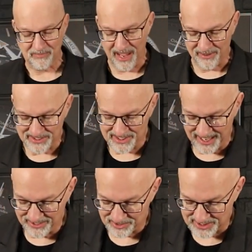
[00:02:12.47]
Now what's
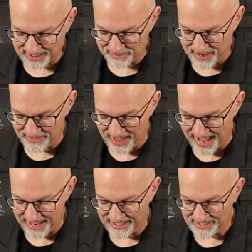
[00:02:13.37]
interesting about
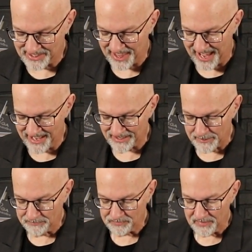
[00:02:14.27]
that is that
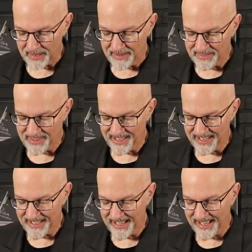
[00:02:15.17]

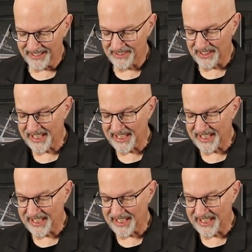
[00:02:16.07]
the